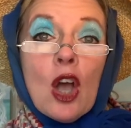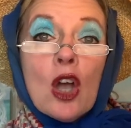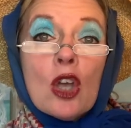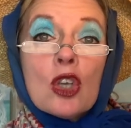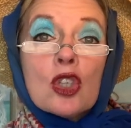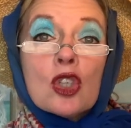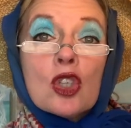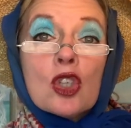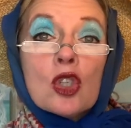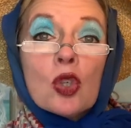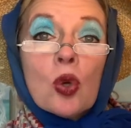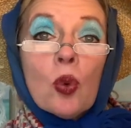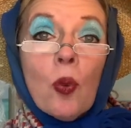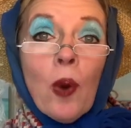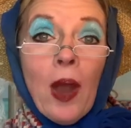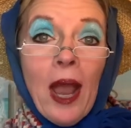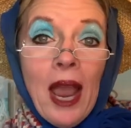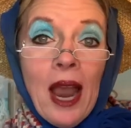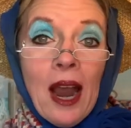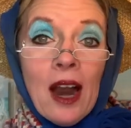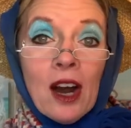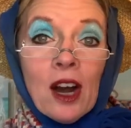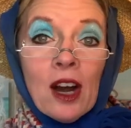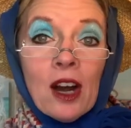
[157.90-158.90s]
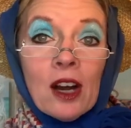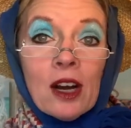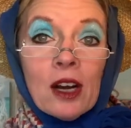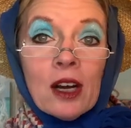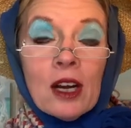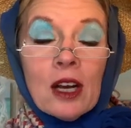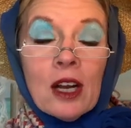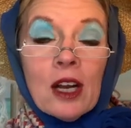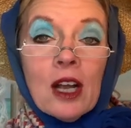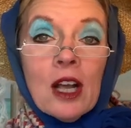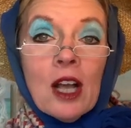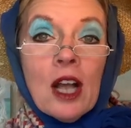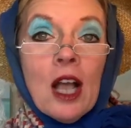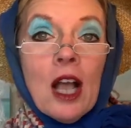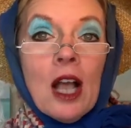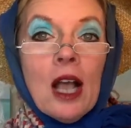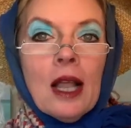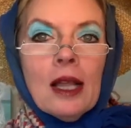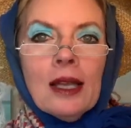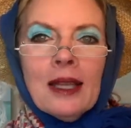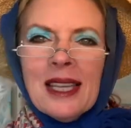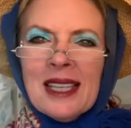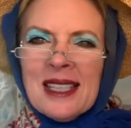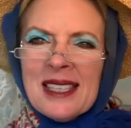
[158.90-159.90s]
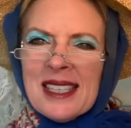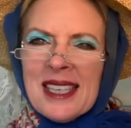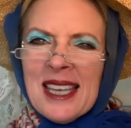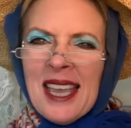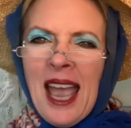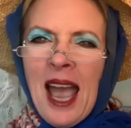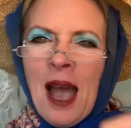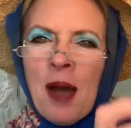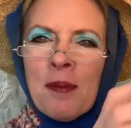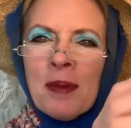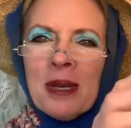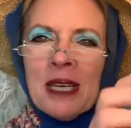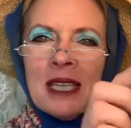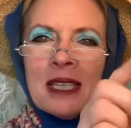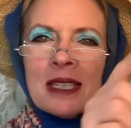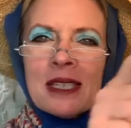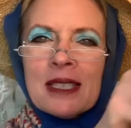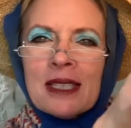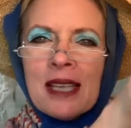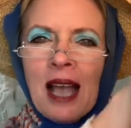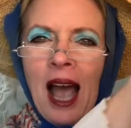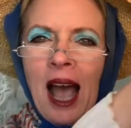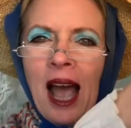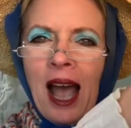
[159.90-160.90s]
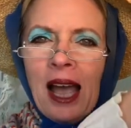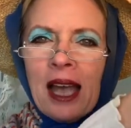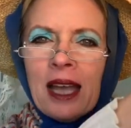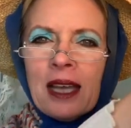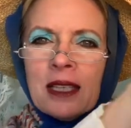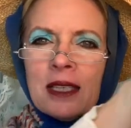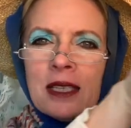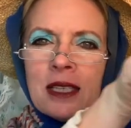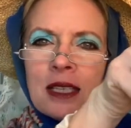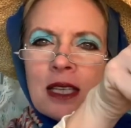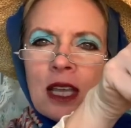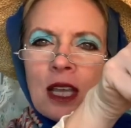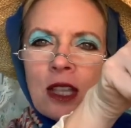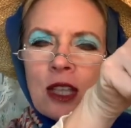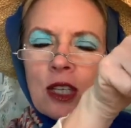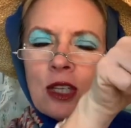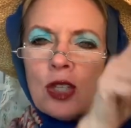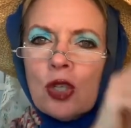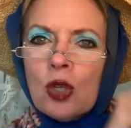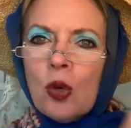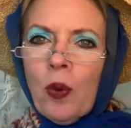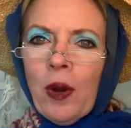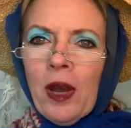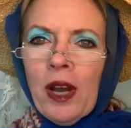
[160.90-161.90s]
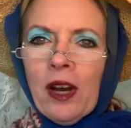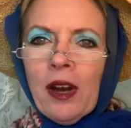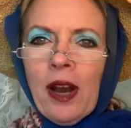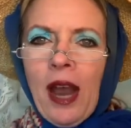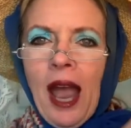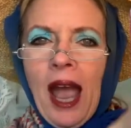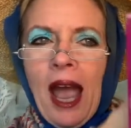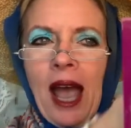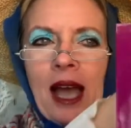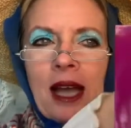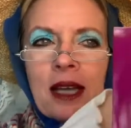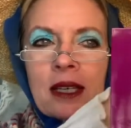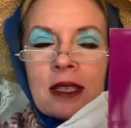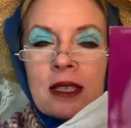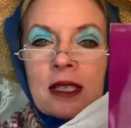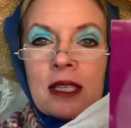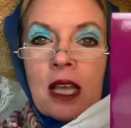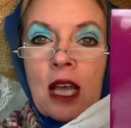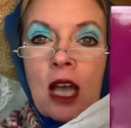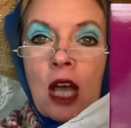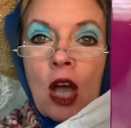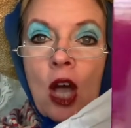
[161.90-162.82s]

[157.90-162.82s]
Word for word: Square. Let's see how many sides the square has.